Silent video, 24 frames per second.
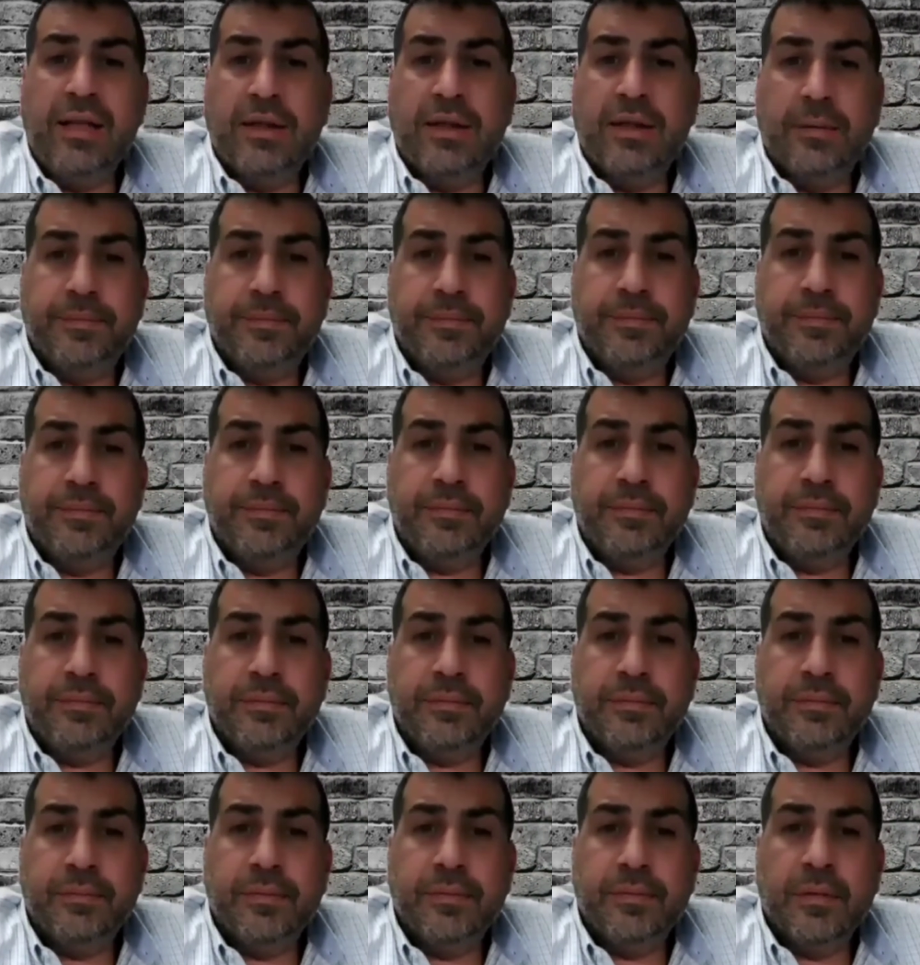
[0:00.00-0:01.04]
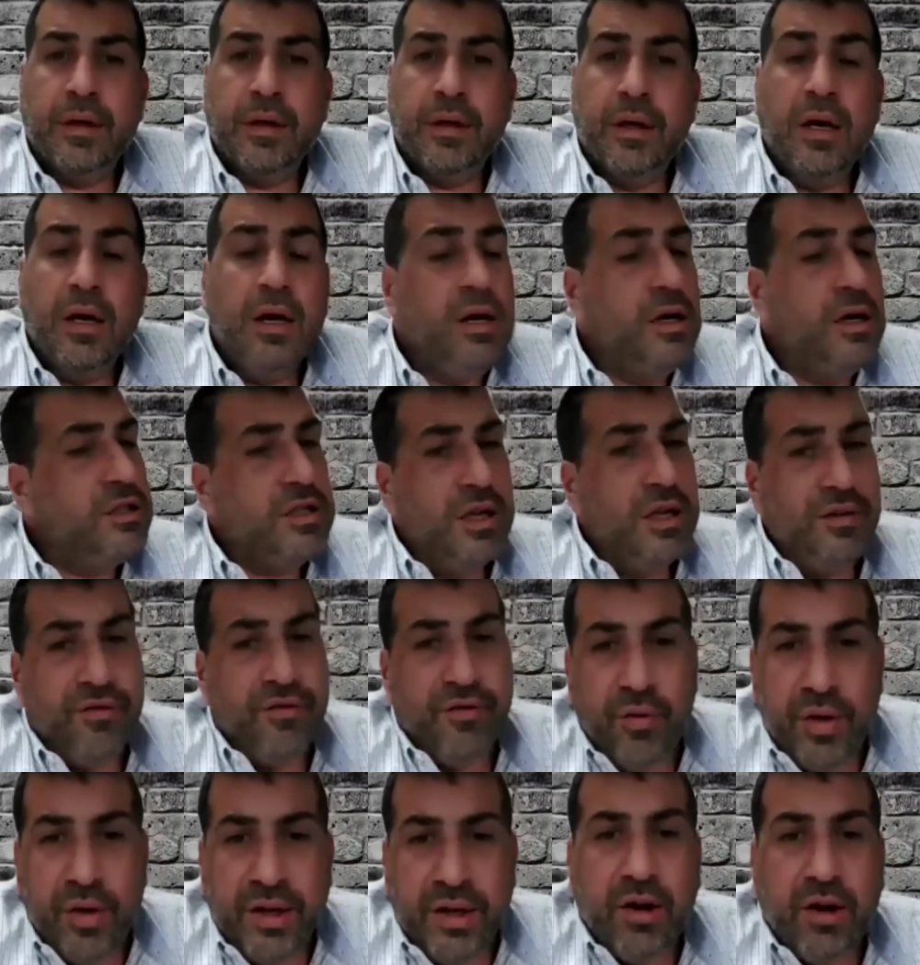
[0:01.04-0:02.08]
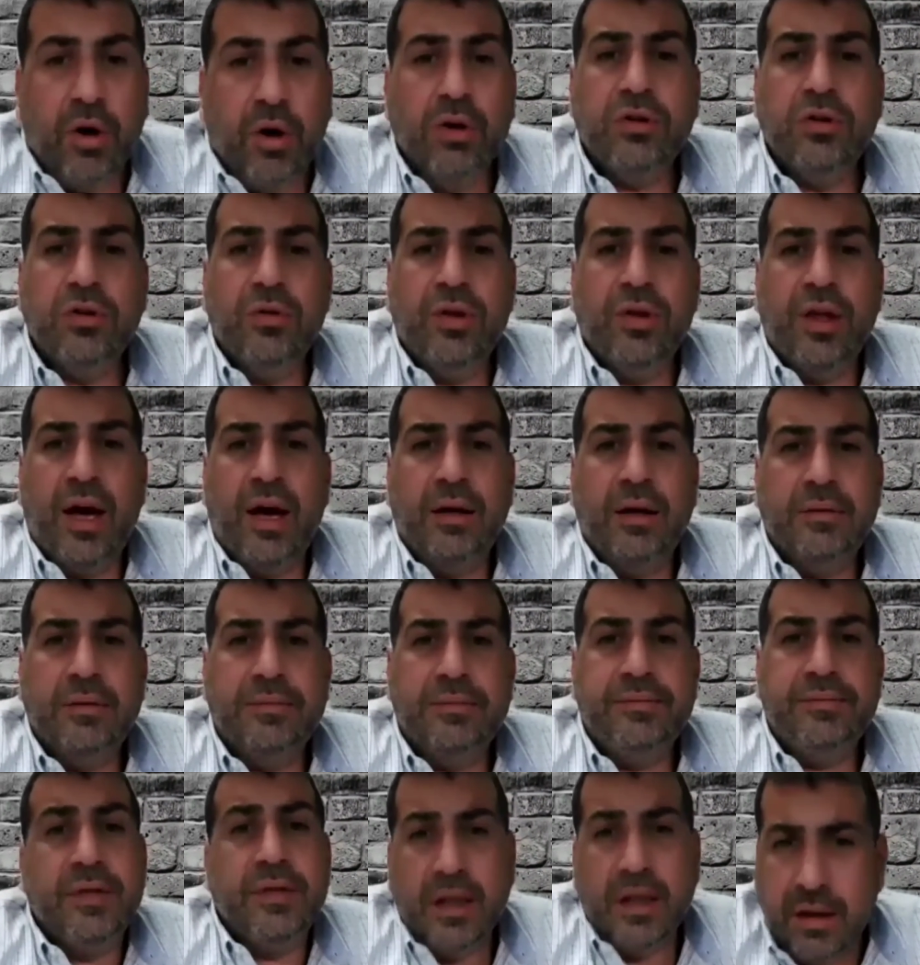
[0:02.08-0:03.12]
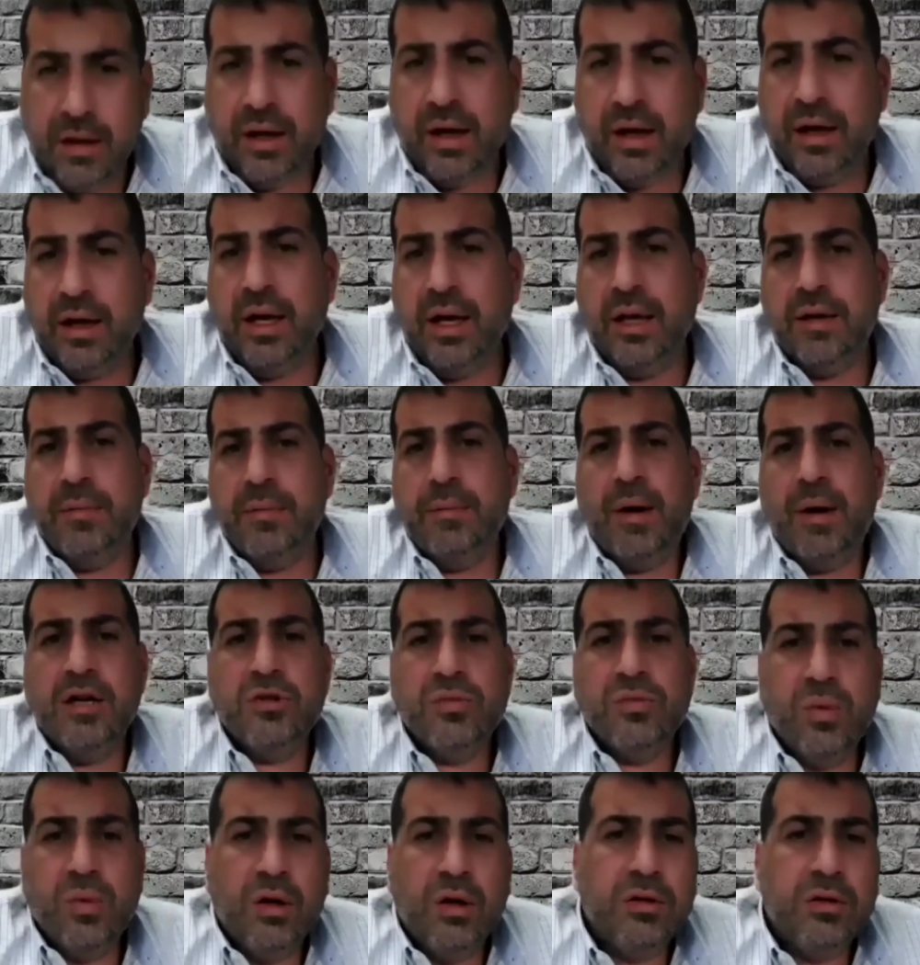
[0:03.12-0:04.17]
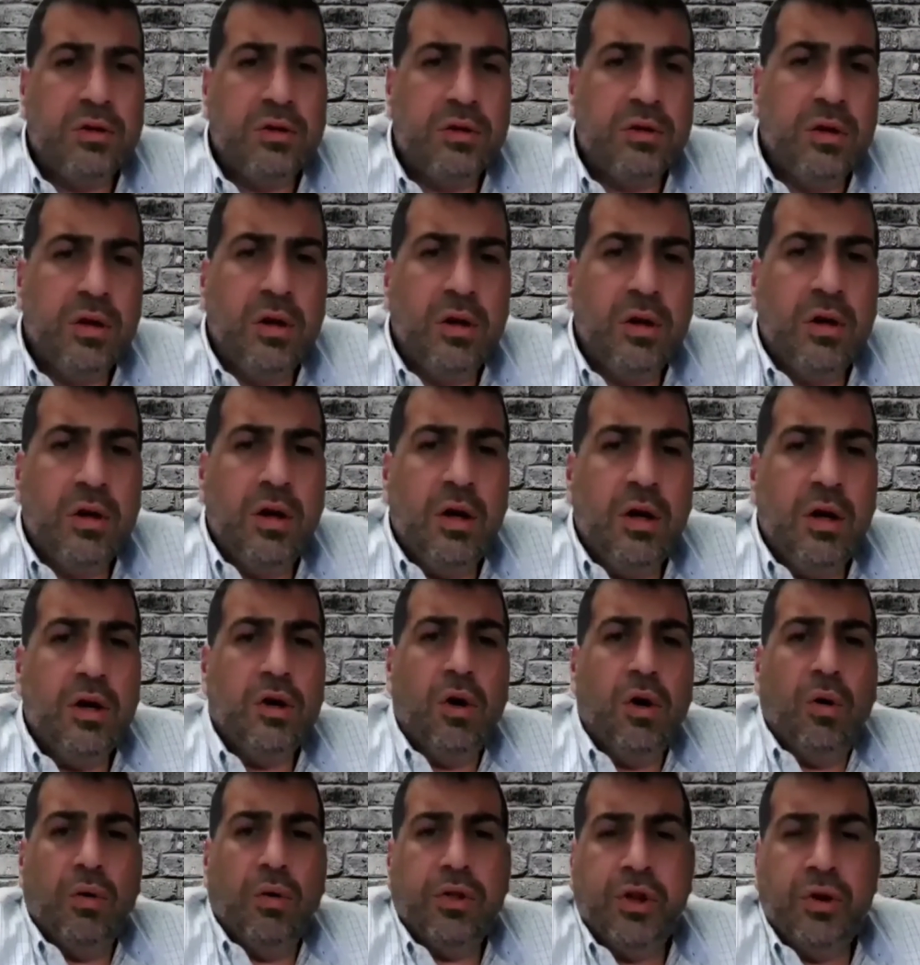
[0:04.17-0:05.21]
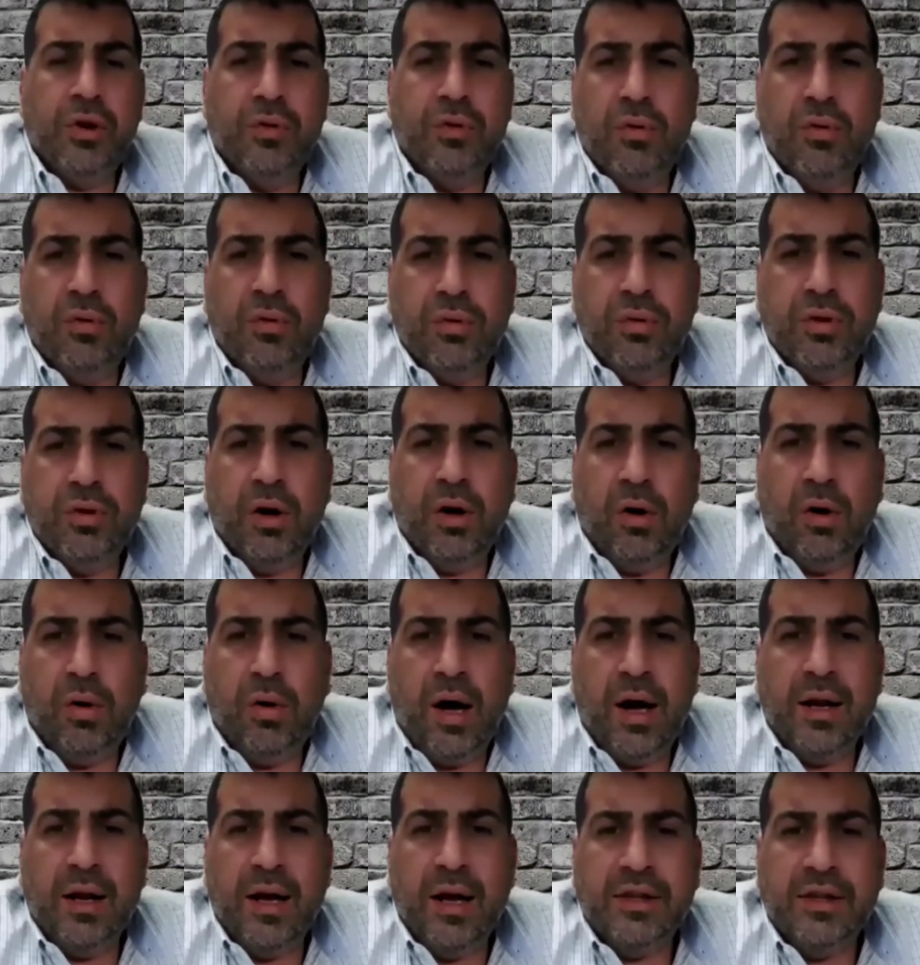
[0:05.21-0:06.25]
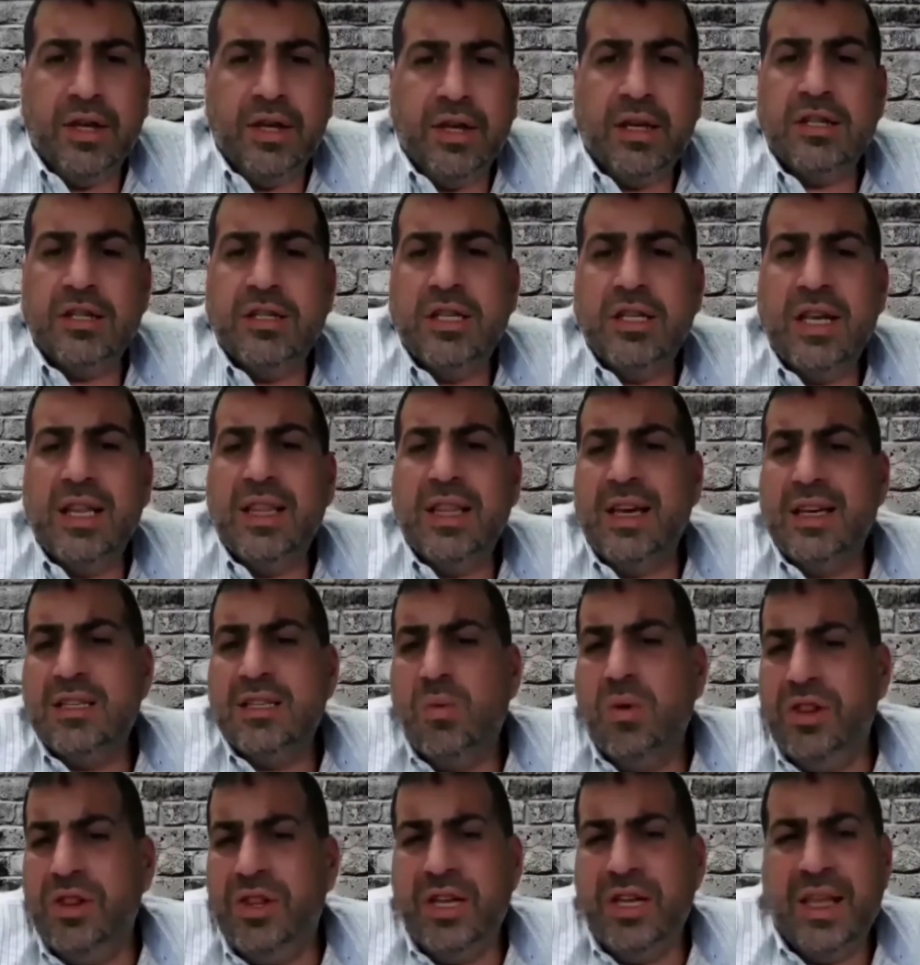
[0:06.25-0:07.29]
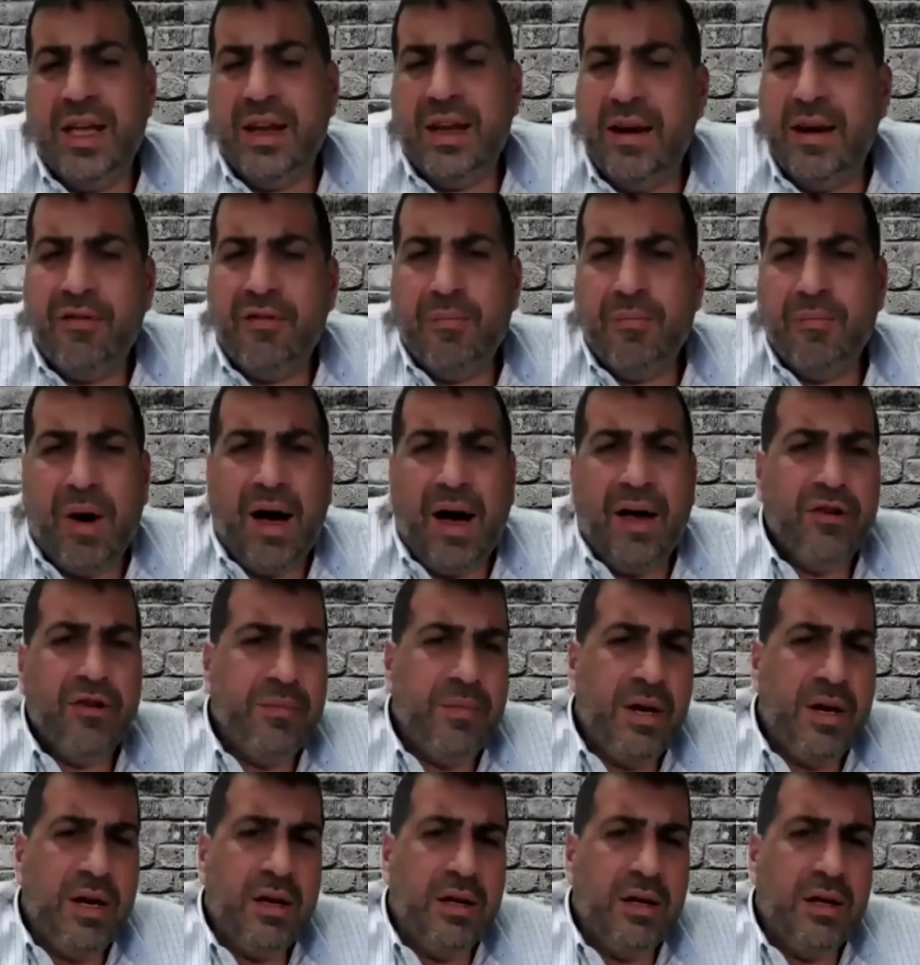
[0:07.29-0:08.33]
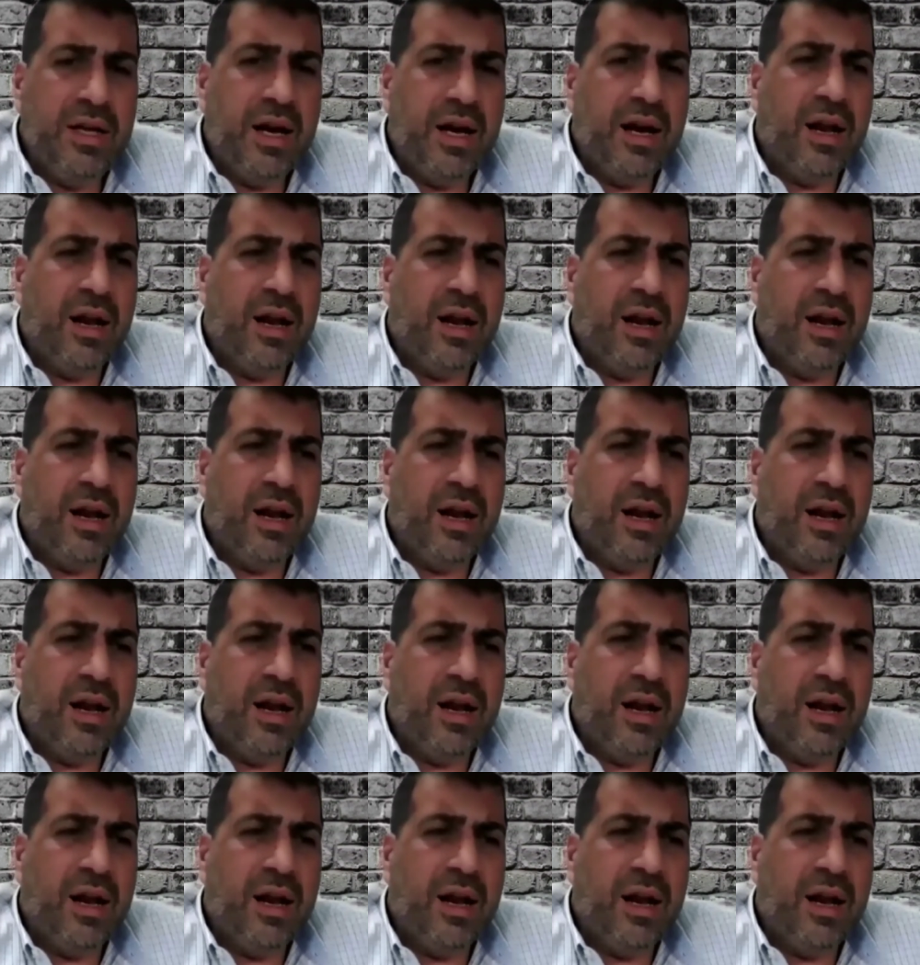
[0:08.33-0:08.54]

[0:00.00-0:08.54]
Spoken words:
them. Because if we don't do that, then again, they might as well go through the whole online thing. Because that's one thing that never bothered me, that a